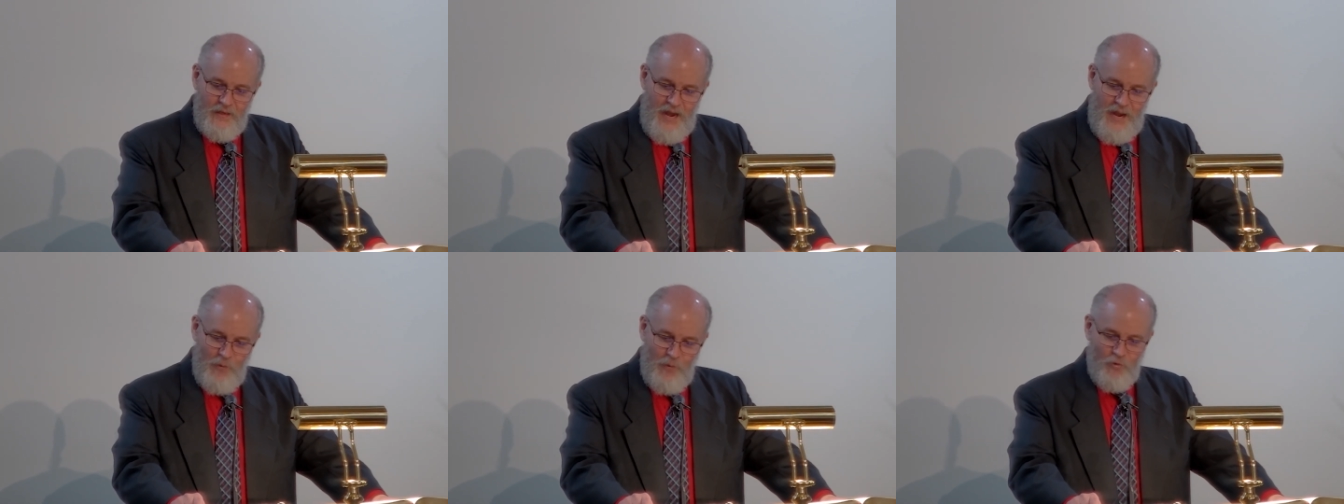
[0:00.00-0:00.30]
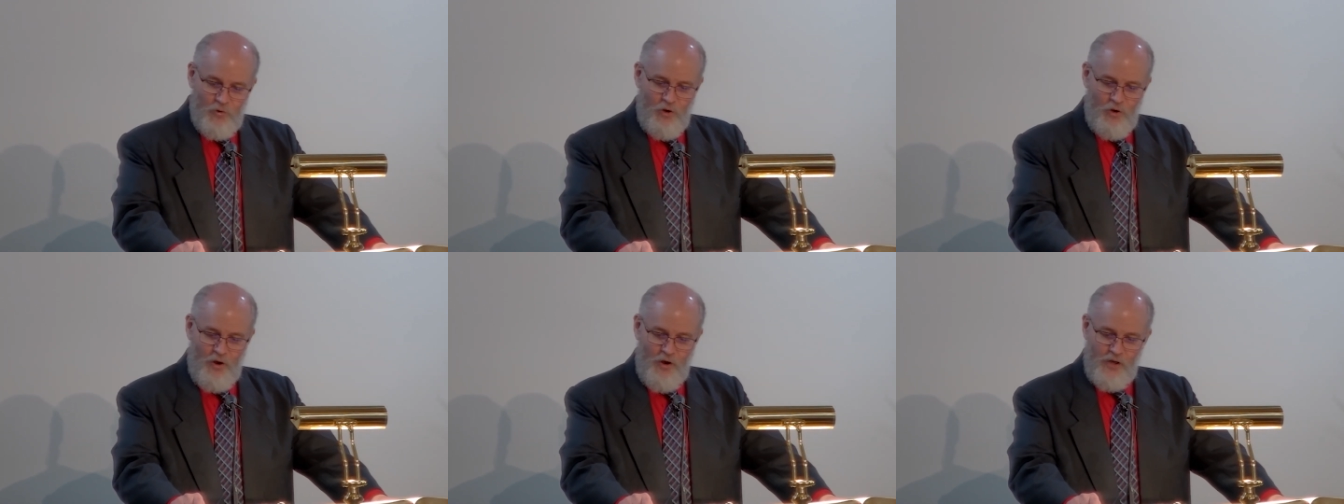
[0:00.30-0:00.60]
I
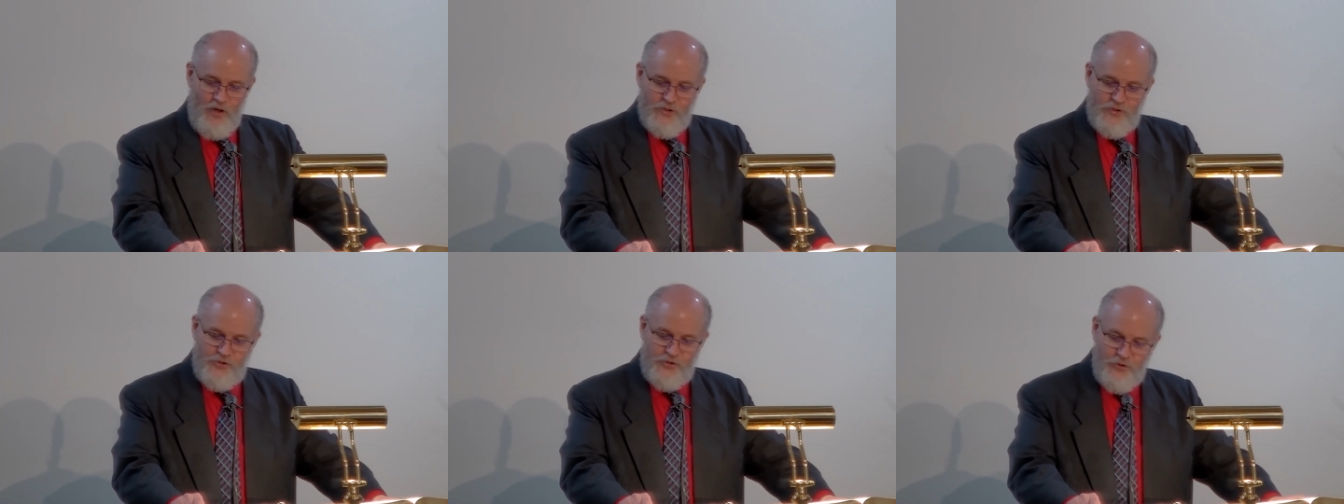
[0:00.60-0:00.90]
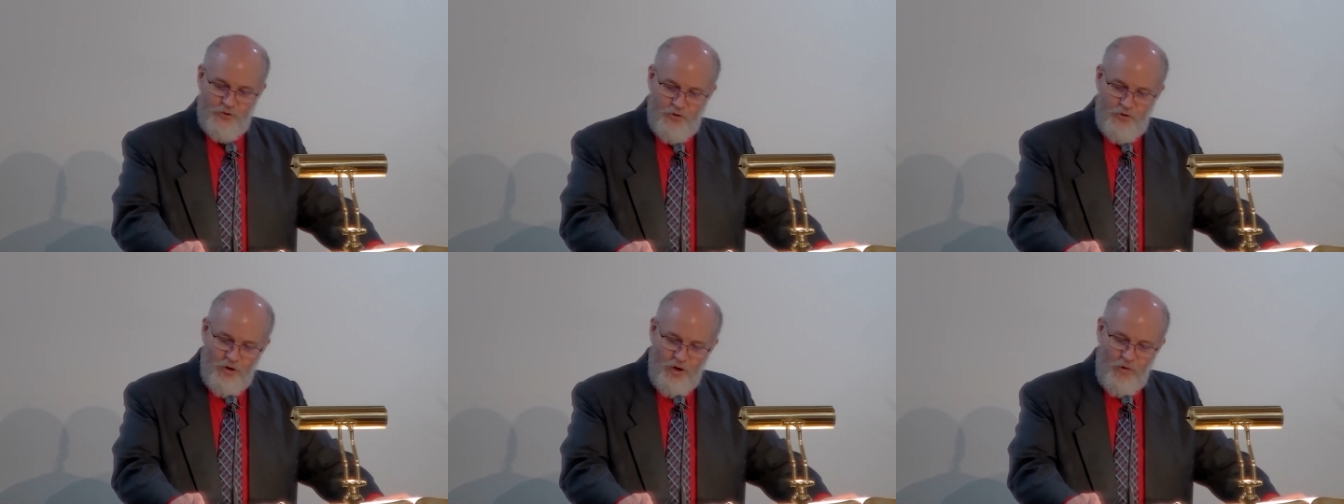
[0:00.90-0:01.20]
will cause
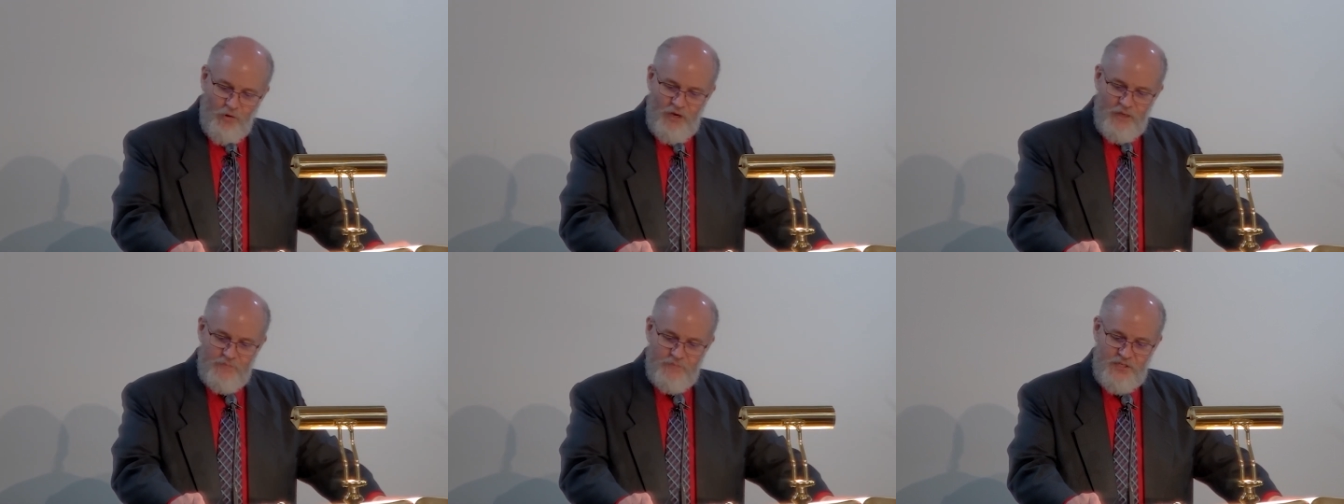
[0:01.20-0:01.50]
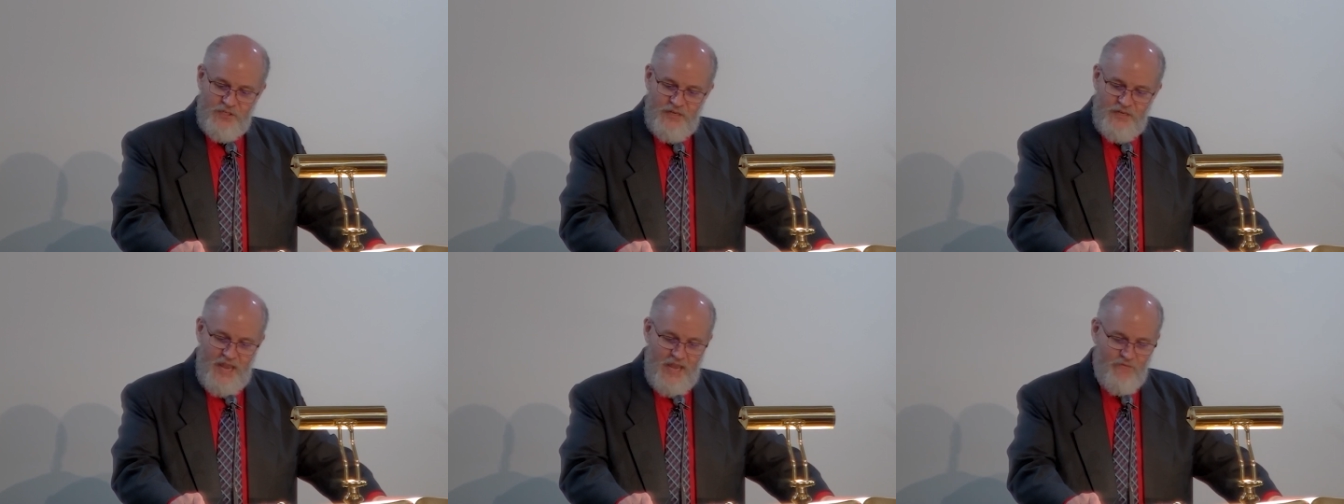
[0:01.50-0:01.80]
to grow up
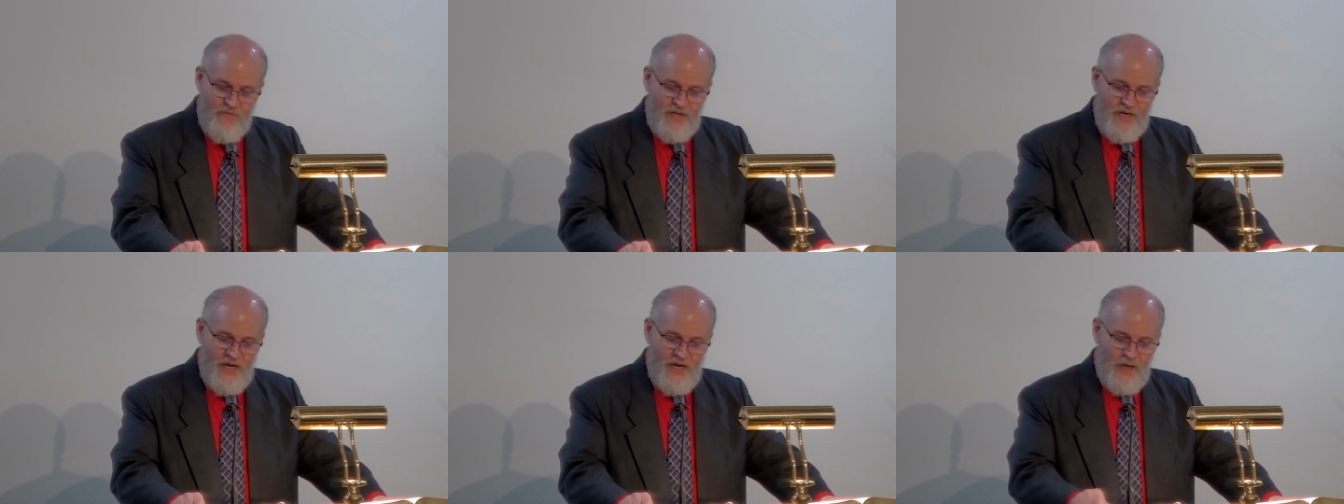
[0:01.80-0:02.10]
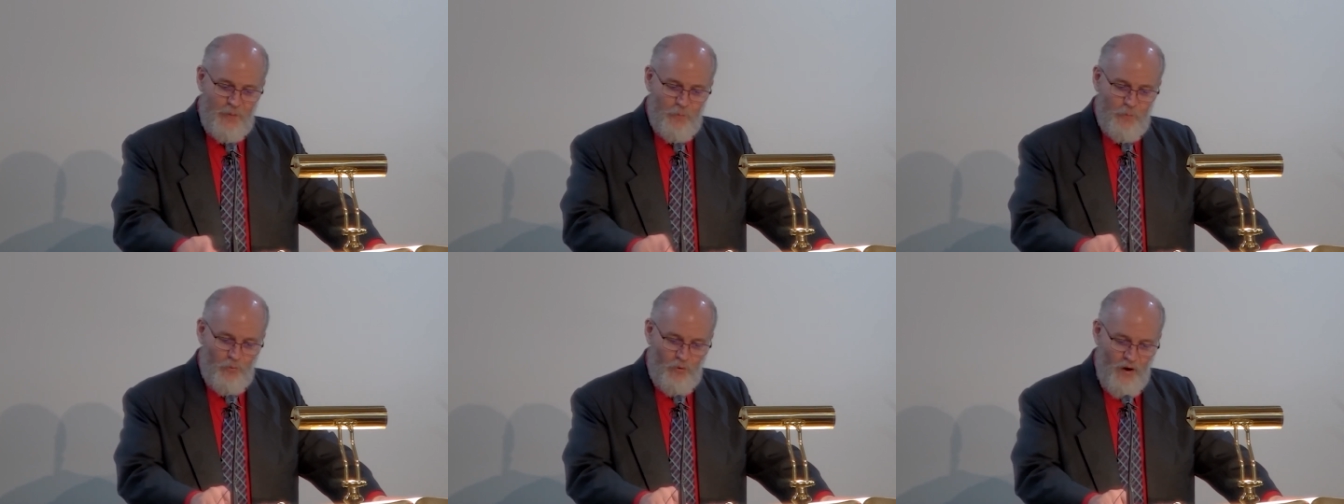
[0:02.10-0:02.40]
to David a